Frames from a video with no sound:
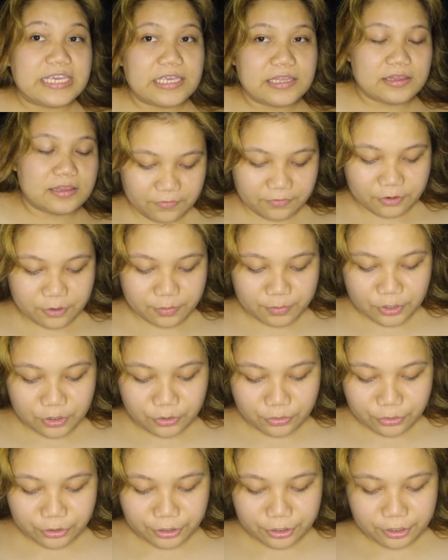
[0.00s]
heat from
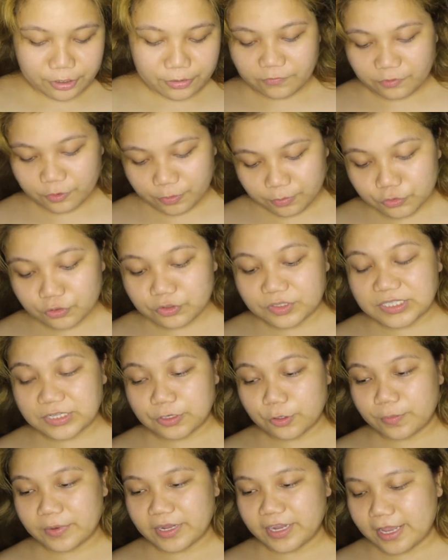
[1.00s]
your, from dun sa
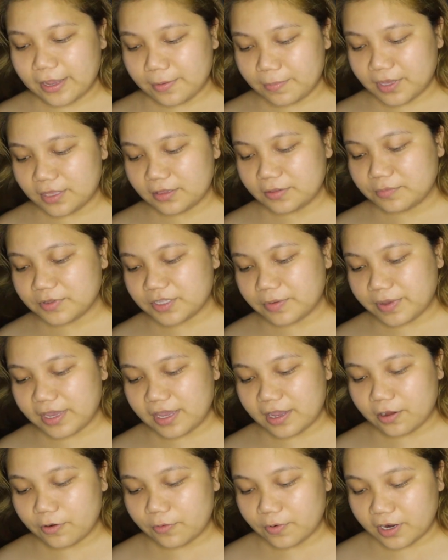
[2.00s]
gumagamit. Sa may
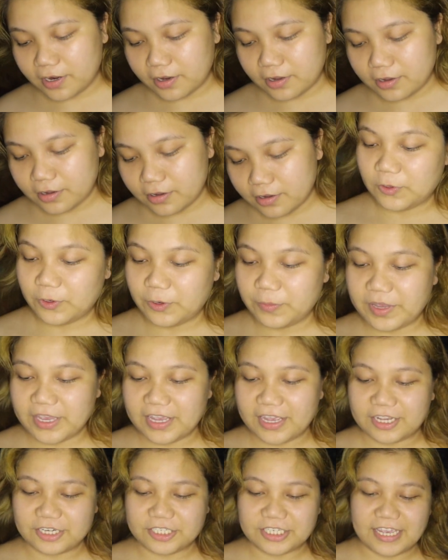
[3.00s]
hawak. Oh my
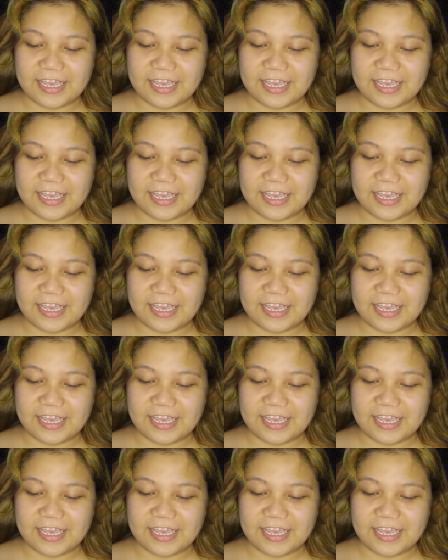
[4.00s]
gosh,